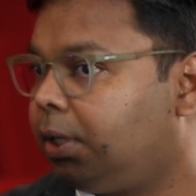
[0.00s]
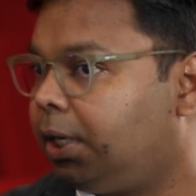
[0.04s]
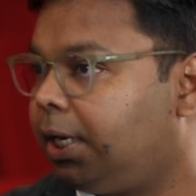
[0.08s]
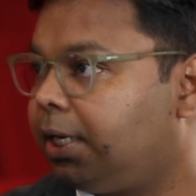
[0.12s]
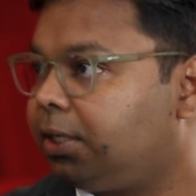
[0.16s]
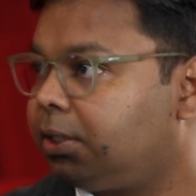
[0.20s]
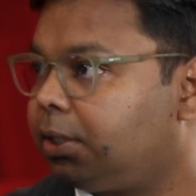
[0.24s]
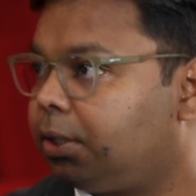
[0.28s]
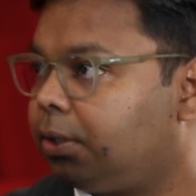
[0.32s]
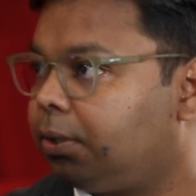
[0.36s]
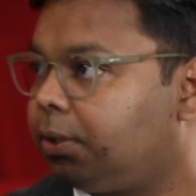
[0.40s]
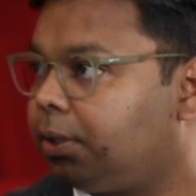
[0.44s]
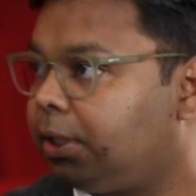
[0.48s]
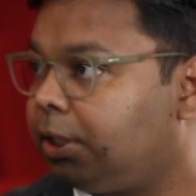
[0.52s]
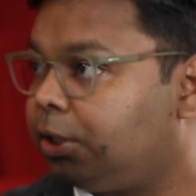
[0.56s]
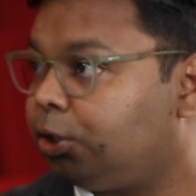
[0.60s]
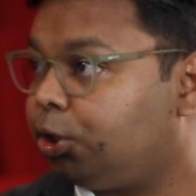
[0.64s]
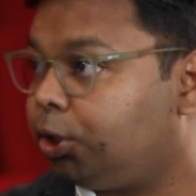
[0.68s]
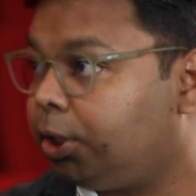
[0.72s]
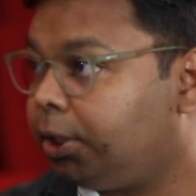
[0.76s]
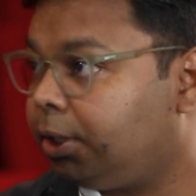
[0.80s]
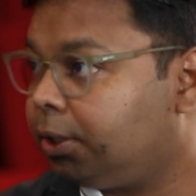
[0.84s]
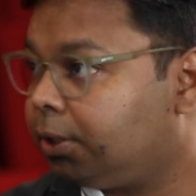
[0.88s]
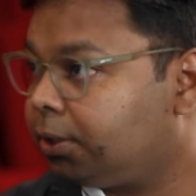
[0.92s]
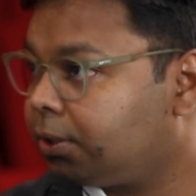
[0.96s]
let's say
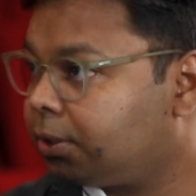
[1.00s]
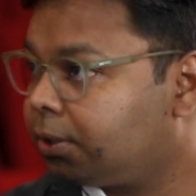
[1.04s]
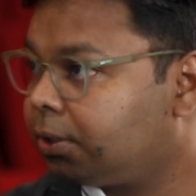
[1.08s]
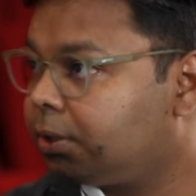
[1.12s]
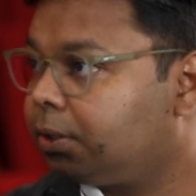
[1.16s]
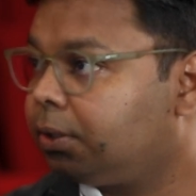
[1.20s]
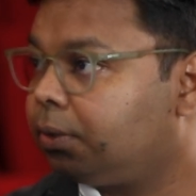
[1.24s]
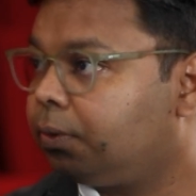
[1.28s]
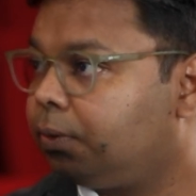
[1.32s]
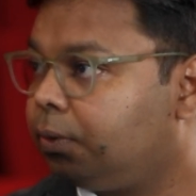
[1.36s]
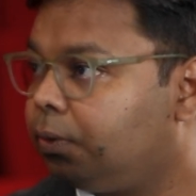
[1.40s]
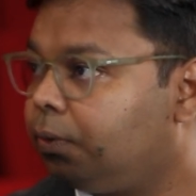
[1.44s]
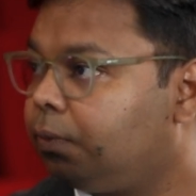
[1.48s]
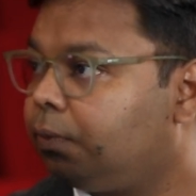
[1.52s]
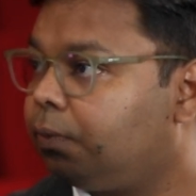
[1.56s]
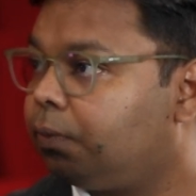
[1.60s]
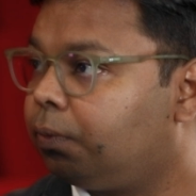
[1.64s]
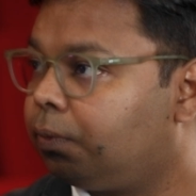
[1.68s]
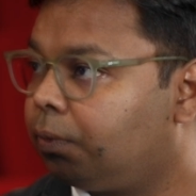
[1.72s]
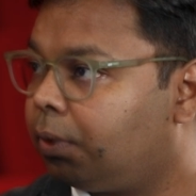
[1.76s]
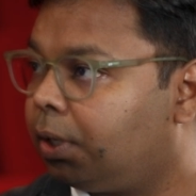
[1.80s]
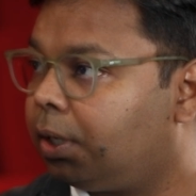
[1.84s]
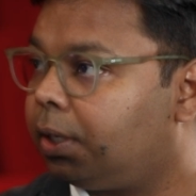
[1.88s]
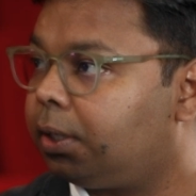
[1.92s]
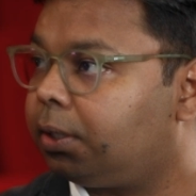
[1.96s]
engineers who
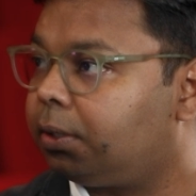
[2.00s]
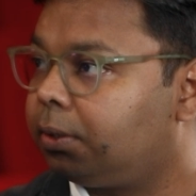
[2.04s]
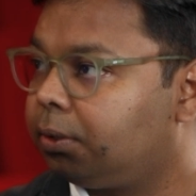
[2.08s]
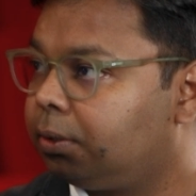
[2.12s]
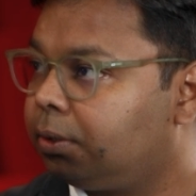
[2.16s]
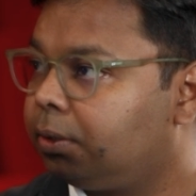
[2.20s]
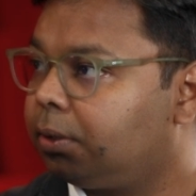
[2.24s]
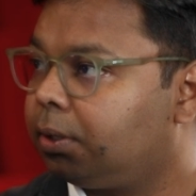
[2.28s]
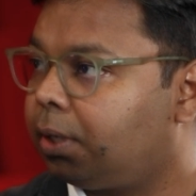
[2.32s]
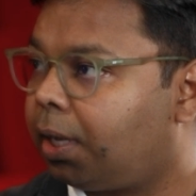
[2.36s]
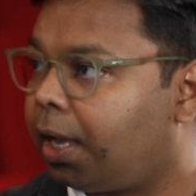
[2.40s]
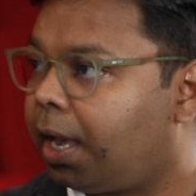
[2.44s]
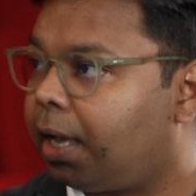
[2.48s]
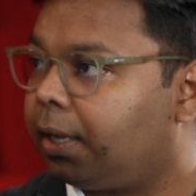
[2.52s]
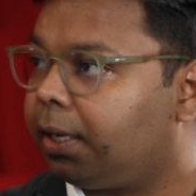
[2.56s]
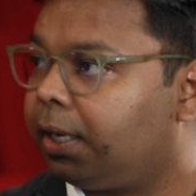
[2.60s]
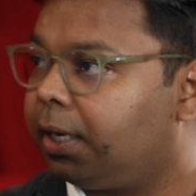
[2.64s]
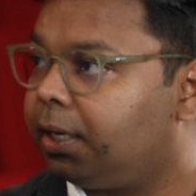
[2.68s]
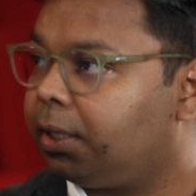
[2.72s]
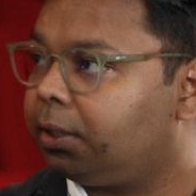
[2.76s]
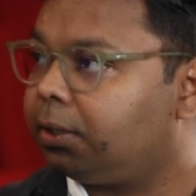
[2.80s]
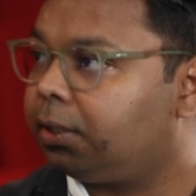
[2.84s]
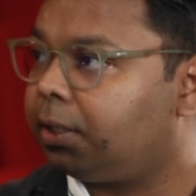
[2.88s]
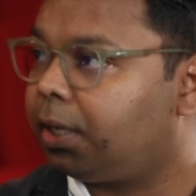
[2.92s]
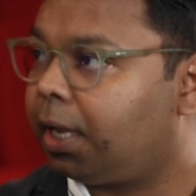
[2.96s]
are
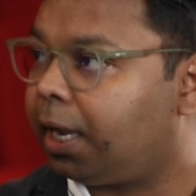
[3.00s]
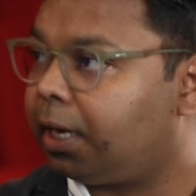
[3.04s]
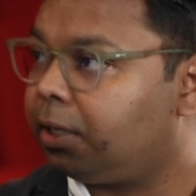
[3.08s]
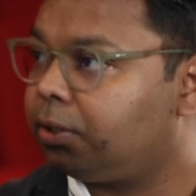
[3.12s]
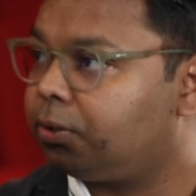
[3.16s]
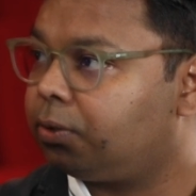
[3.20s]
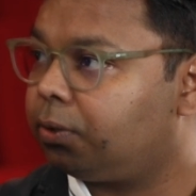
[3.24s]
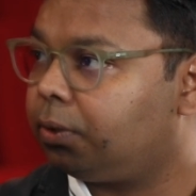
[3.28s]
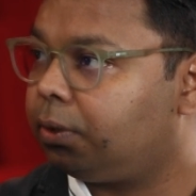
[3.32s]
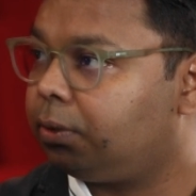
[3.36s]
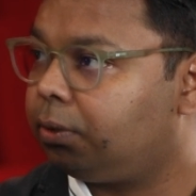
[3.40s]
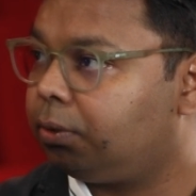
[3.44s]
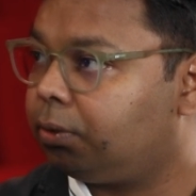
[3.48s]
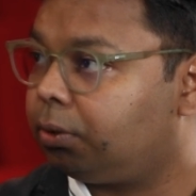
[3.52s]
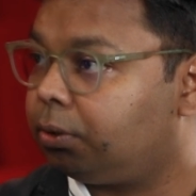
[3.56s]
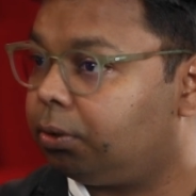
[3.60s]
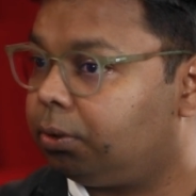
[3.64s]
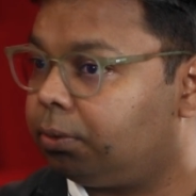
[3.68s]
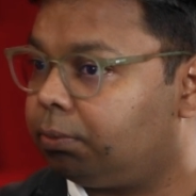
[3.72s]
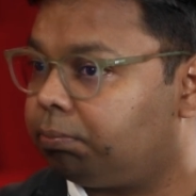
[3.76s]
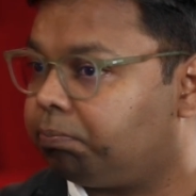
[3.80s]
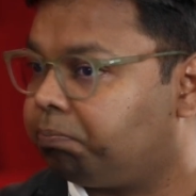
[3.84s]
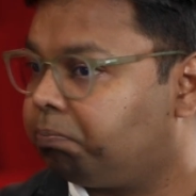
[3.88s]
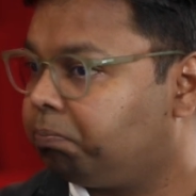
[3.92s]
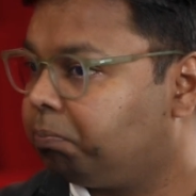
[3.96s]
getting the hands-on on
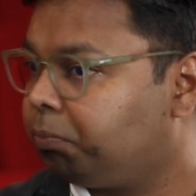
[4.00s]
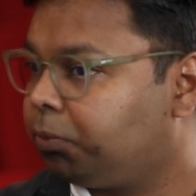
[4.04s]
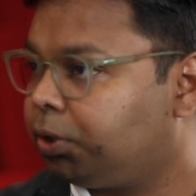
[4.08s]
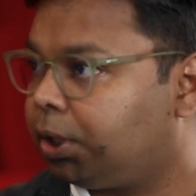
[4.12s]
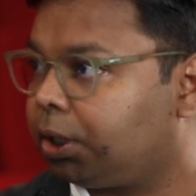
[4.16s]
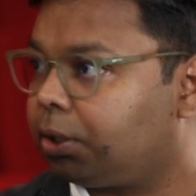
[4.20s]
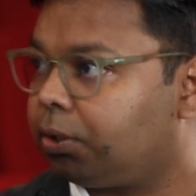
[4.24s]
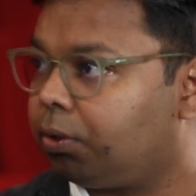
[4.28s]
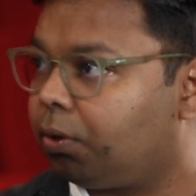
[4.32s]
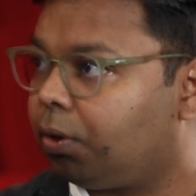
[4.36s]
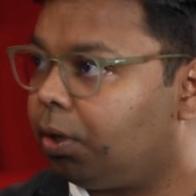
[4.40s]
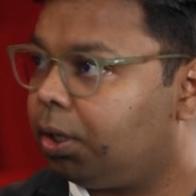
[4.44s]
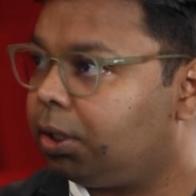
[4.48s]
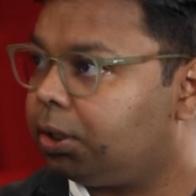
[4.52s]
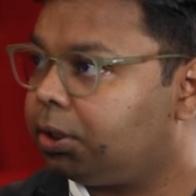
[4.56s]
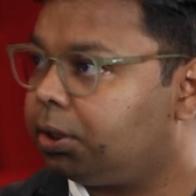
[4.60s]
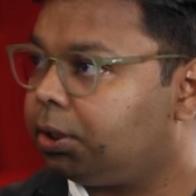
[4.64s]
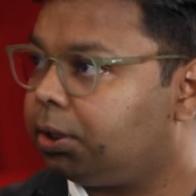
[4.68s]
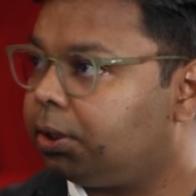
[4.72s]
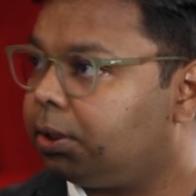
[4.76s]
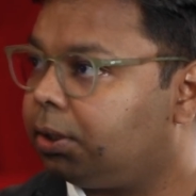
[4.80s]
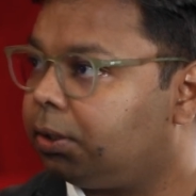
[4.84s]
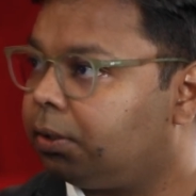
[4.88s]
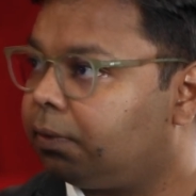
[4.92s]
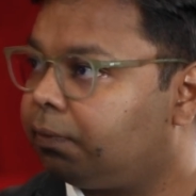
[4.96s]
the
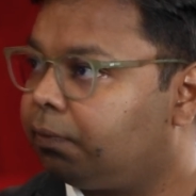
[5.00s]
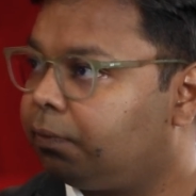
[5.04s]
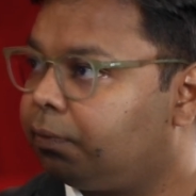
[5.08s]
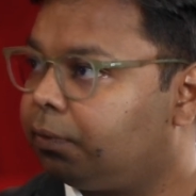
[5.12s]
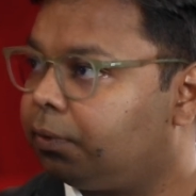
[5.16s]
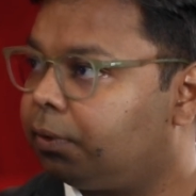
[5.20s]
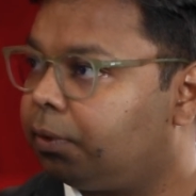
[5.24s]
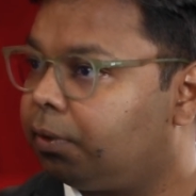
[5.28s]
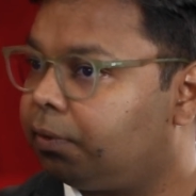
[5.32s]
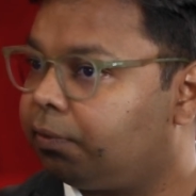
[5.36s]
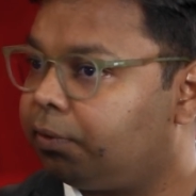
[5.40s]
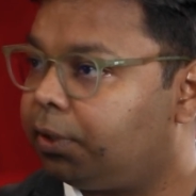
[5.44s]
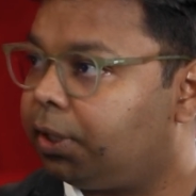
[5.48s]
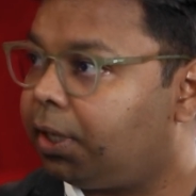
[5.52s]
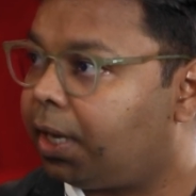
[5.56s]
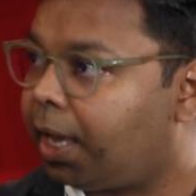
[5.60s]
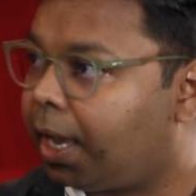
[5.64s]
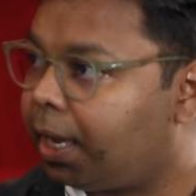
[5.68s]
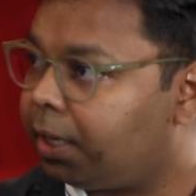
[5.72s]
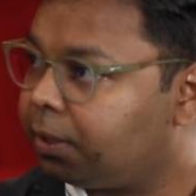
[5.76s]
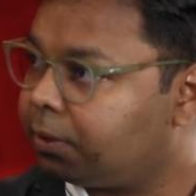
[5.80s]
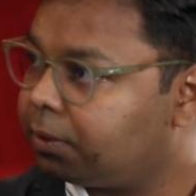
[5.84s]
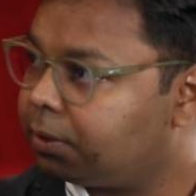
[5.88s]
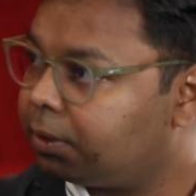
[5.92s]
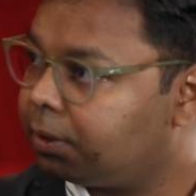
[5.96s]
technology of, of Red
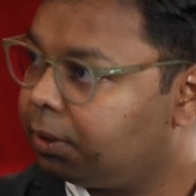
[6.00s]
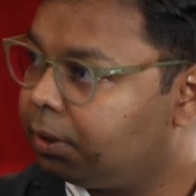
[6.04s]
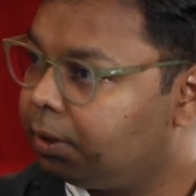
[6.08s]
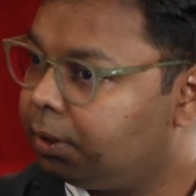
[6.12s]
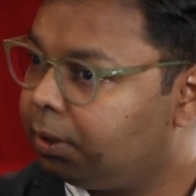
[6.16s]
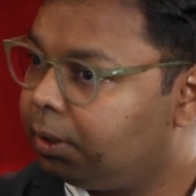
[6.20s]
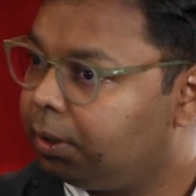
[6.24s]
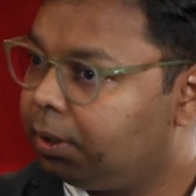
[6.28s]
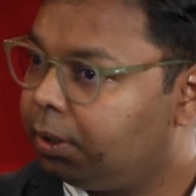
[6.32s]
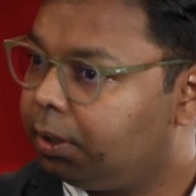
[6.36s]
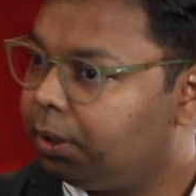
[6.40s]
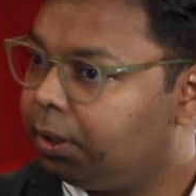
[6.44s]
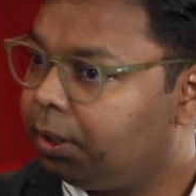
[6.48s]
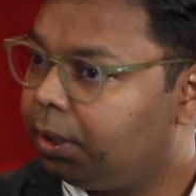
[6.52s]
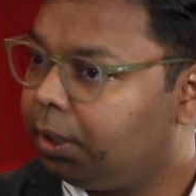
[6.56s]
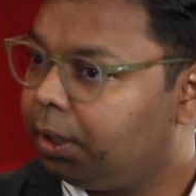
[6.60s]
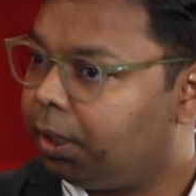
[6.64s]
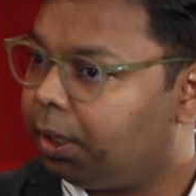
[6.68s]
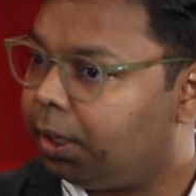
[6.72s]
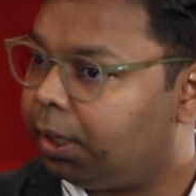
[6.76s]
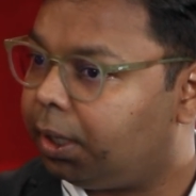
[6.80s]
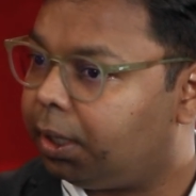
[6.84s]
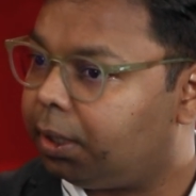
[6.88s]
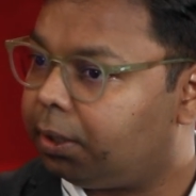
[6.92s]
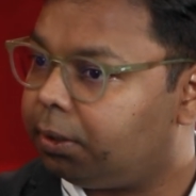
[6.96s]
Hats.
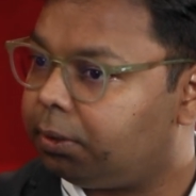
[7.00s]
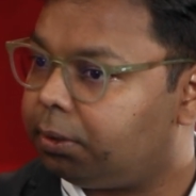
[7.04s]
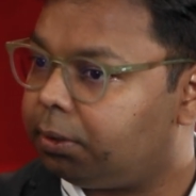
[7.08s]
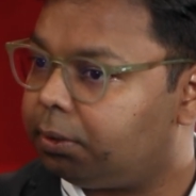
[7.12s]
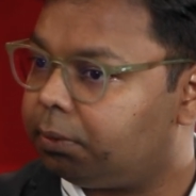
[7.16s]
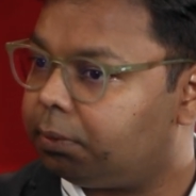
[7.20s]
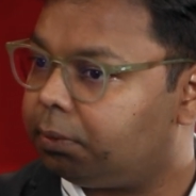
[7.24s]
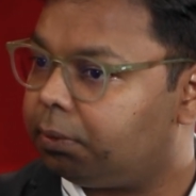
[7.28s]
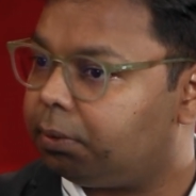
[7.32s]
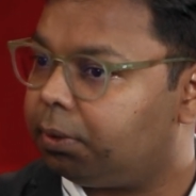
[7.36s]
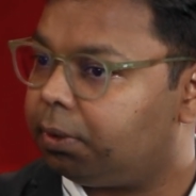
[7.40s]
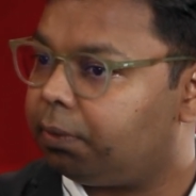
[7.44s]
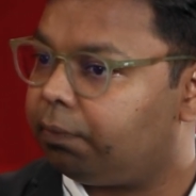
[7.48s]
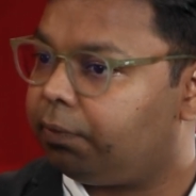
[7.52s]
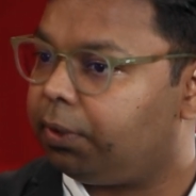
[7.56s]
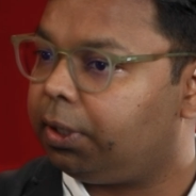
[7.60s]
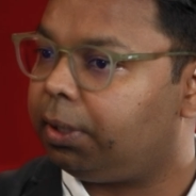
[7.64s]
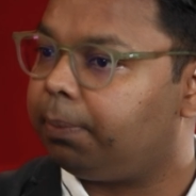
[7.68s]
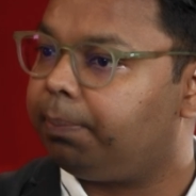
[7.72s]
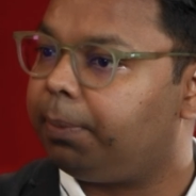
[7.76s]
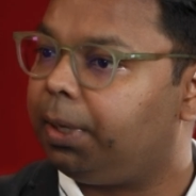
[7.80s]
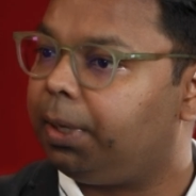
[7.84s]
And we are